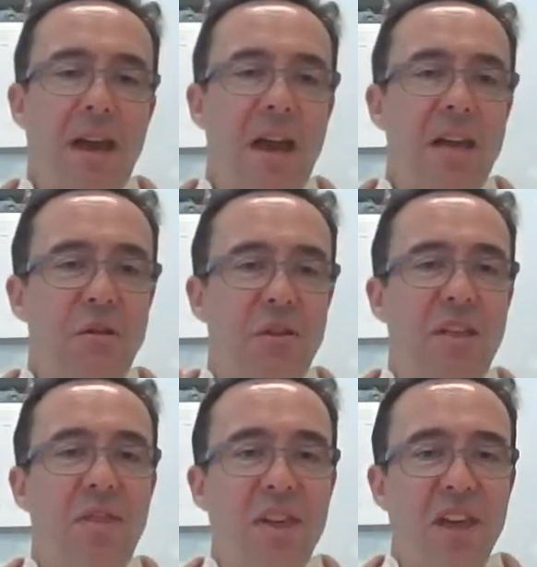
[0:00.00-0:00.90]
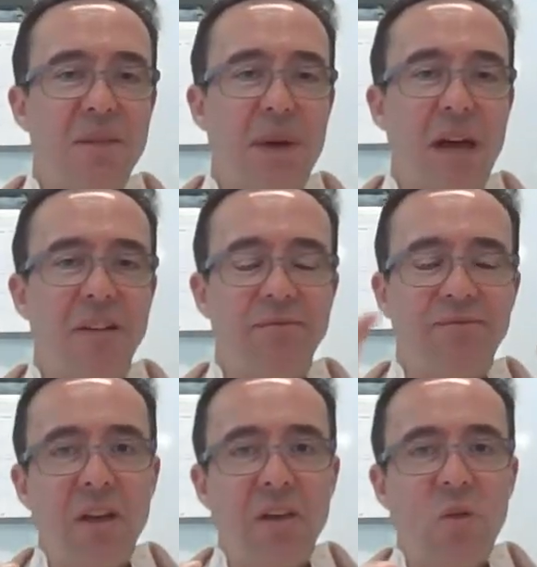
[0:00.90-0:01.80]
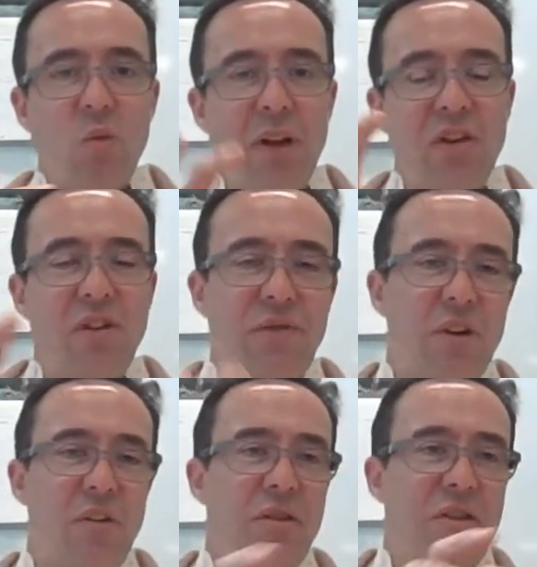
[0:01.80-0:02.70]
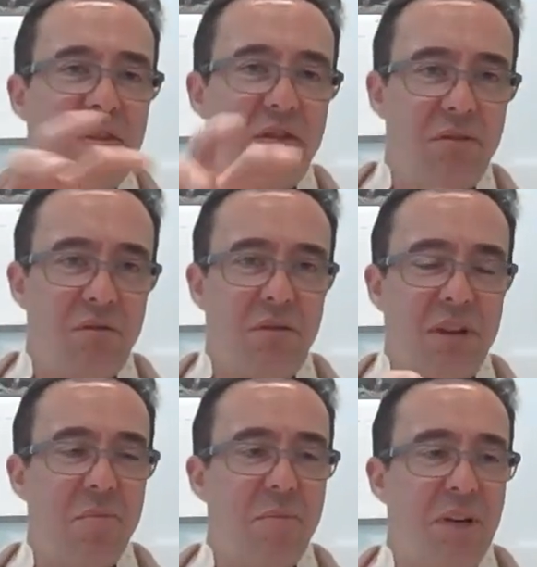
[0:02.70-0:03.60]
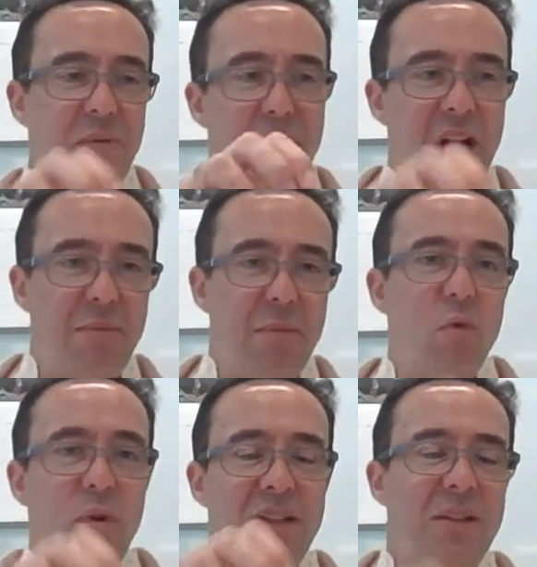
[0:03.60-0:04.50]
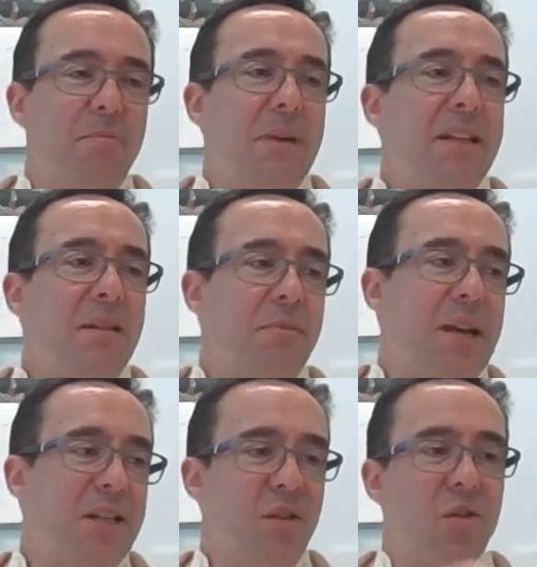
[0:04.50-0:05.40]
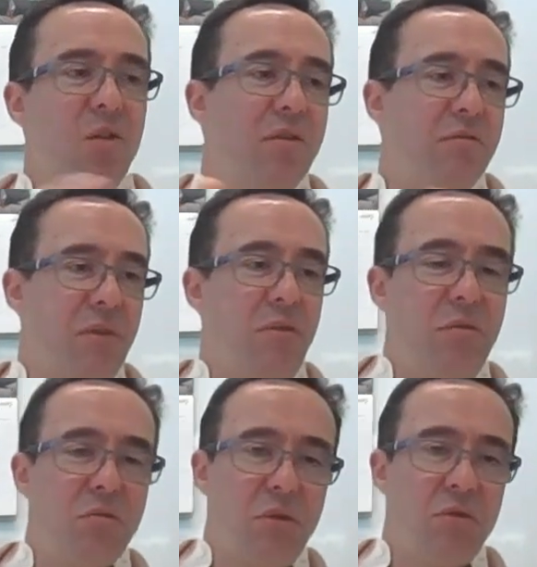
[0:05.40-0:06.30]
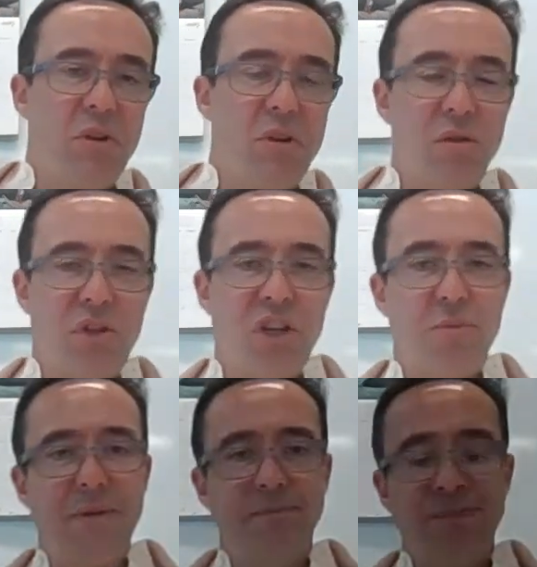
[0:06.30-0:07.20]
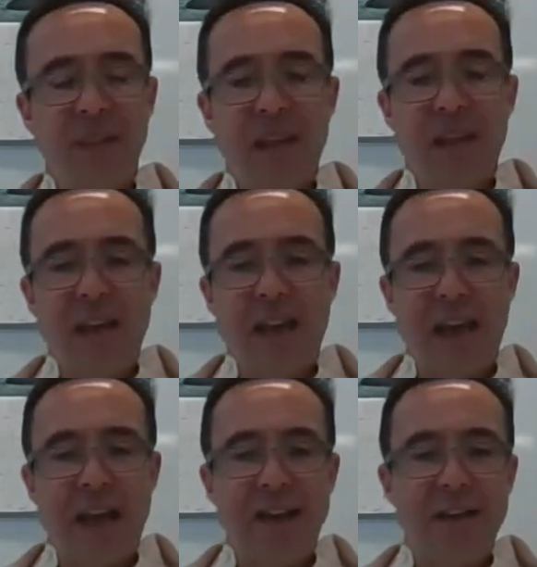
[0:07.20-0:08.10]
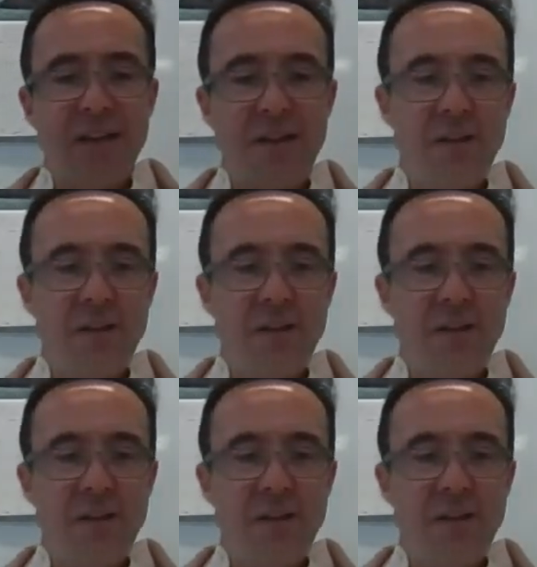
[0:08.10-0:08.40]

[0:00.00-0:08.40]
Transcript: and you then think about which of those companies might be more or less impacted based on your initial judgment. And